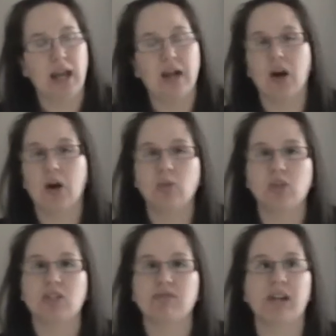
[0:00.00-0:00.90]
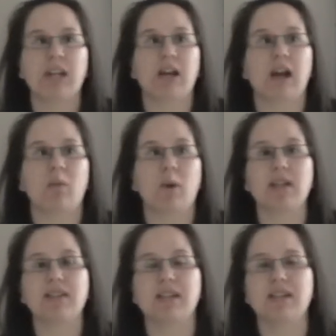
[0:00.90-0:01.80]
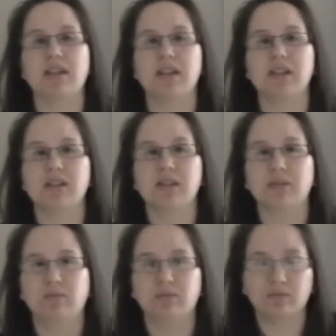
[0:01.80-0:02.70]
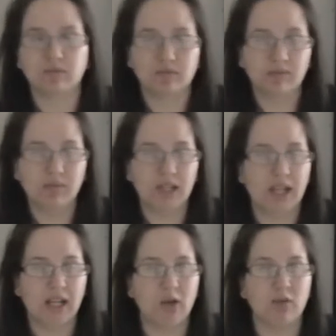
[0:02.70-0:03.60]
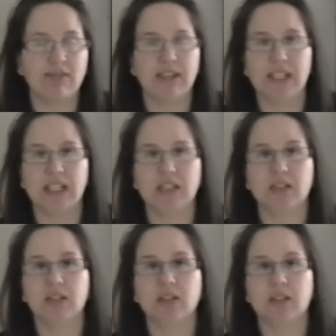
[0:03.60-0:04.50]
and I'll just read like one sentence and he'll fill in